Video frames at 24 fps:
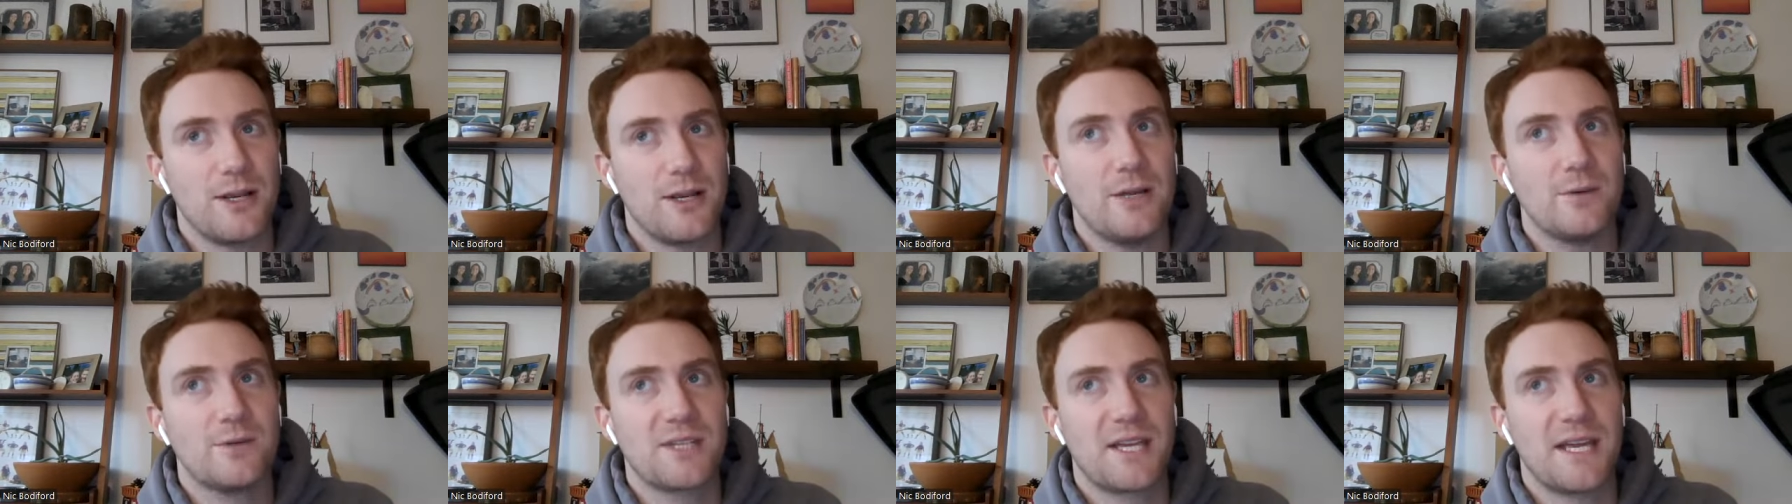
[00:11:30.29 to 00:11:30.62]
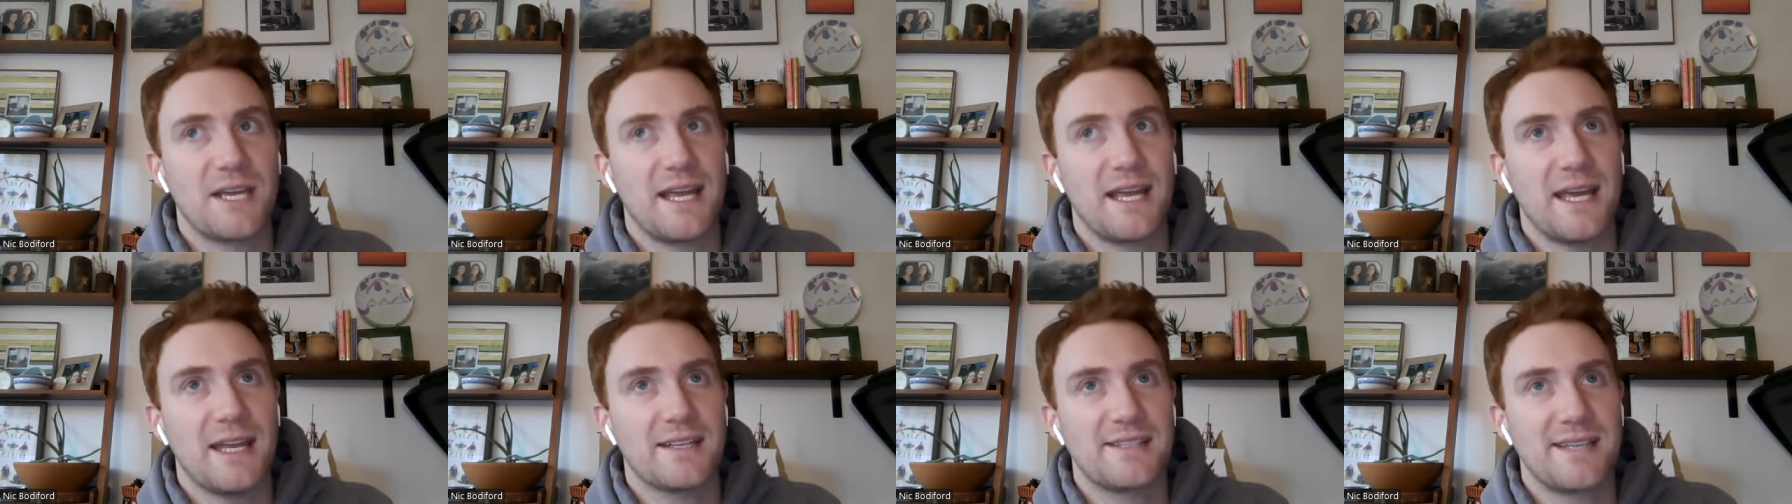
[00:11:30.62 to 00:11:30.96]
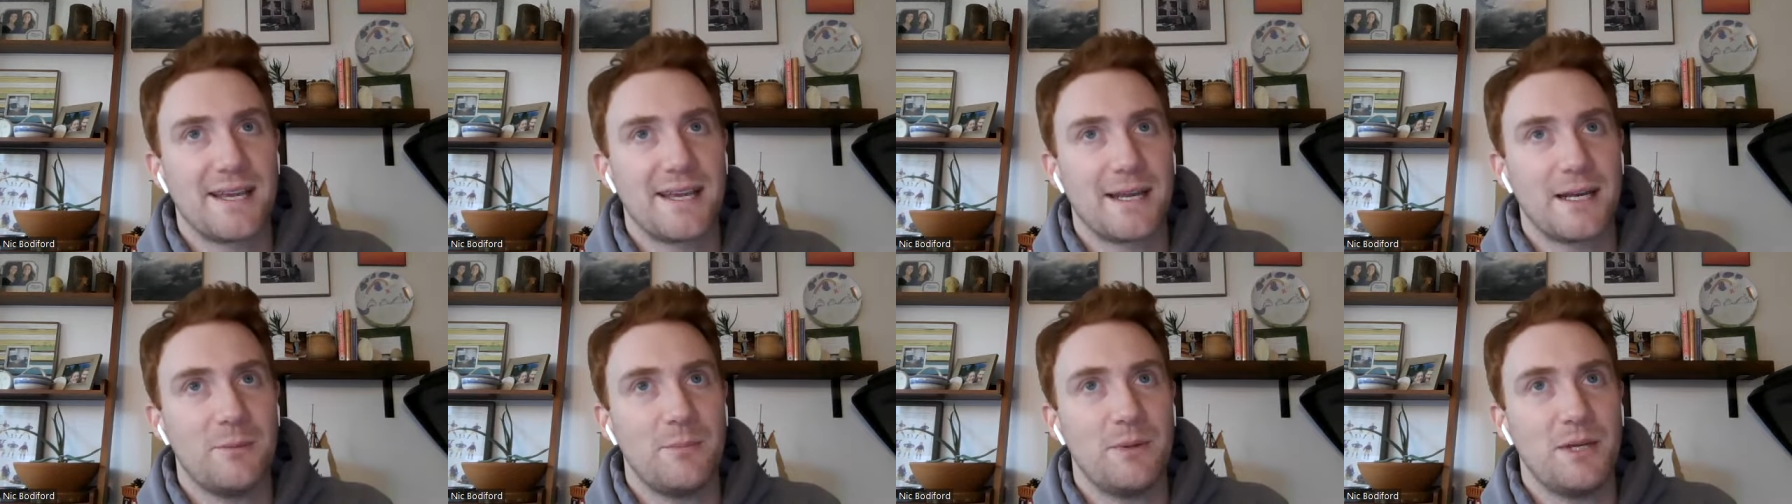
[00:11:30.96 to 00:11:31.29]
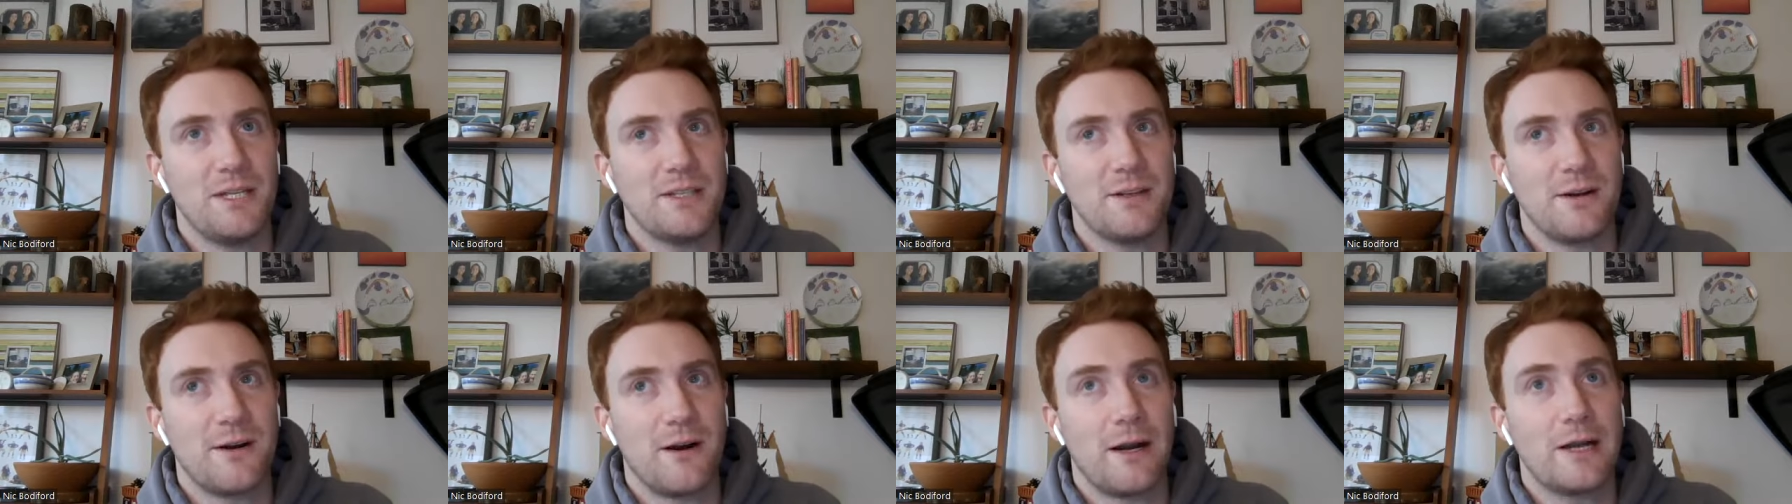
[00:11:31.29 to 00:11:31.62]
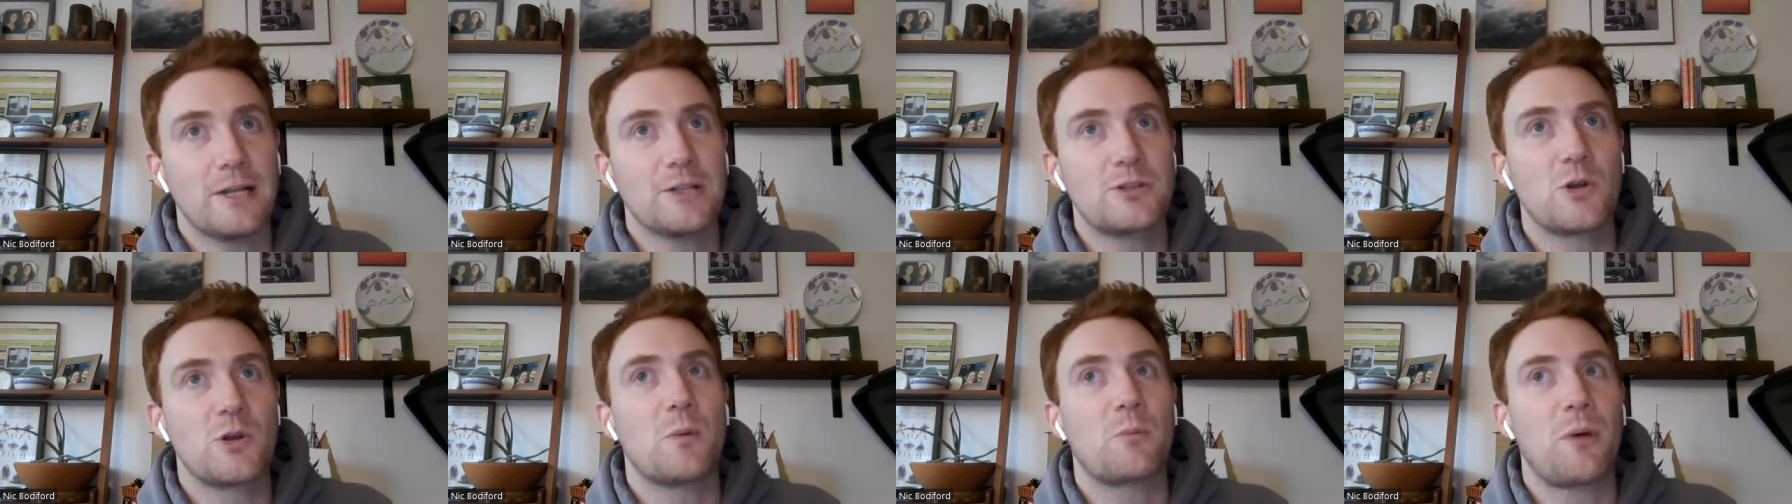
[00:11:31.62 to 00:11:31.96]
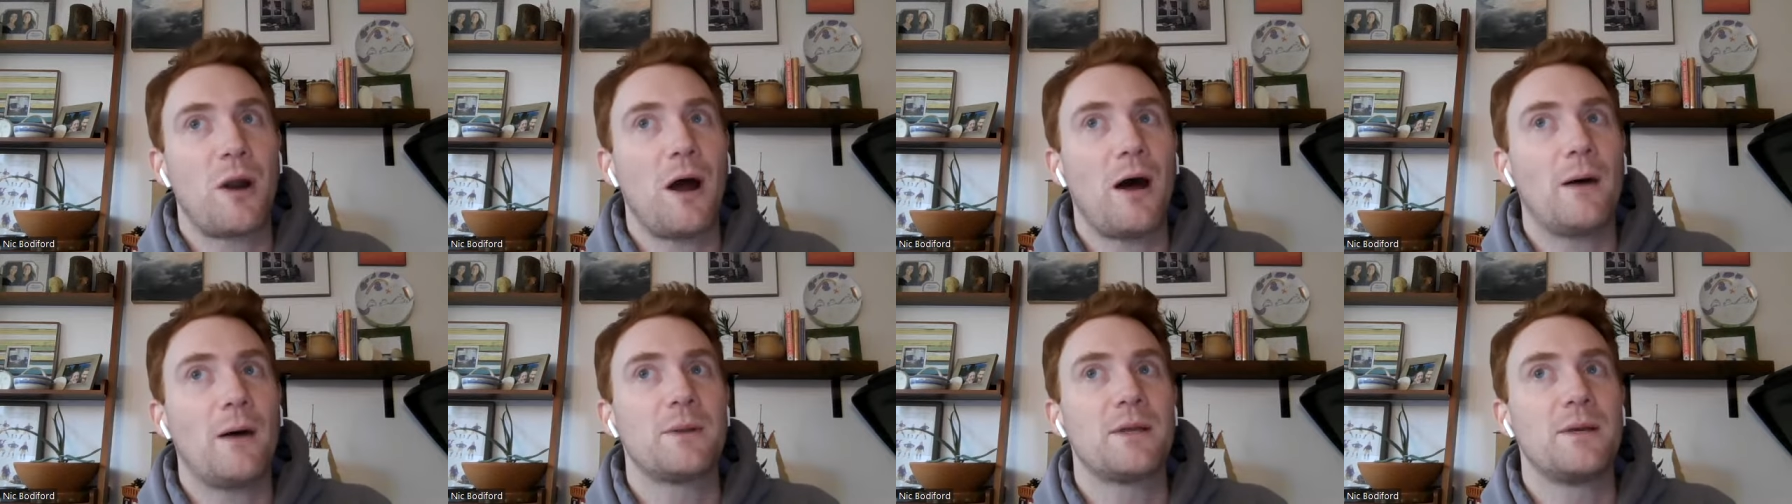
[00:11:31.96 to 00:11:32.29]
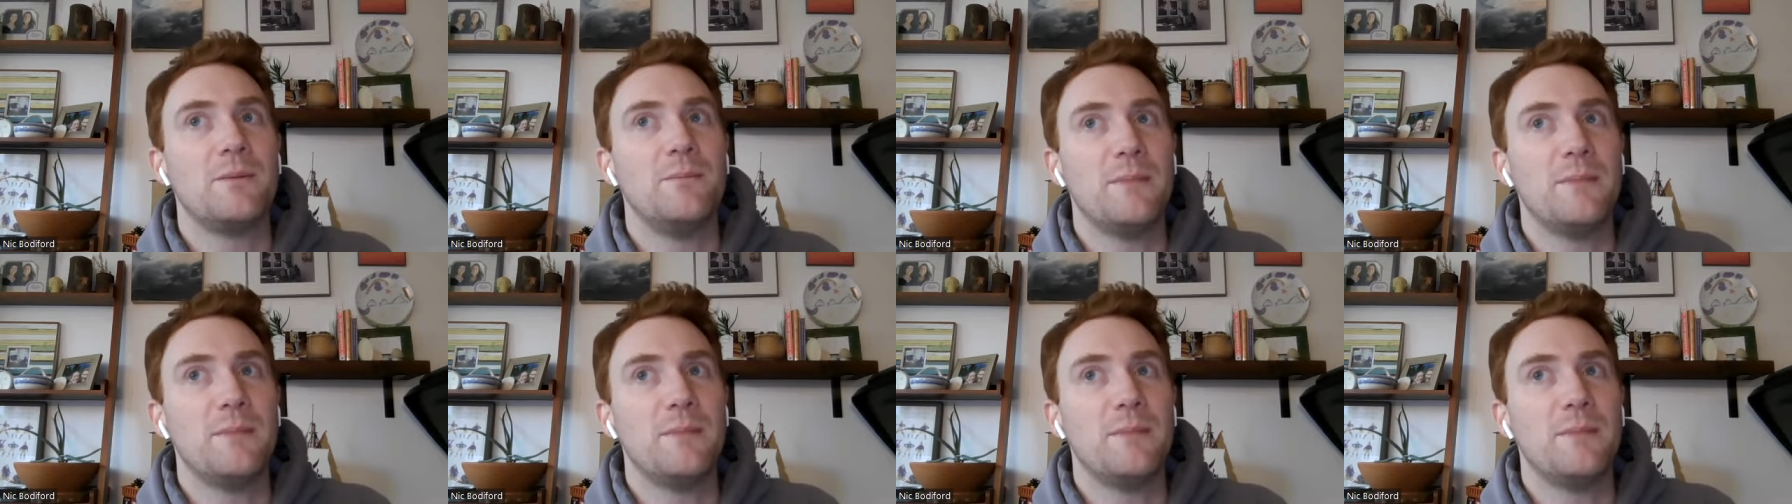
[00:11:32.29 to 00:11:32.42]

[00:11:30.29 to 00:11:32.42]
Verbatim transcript: He was going to get a second opinion on it. So it probably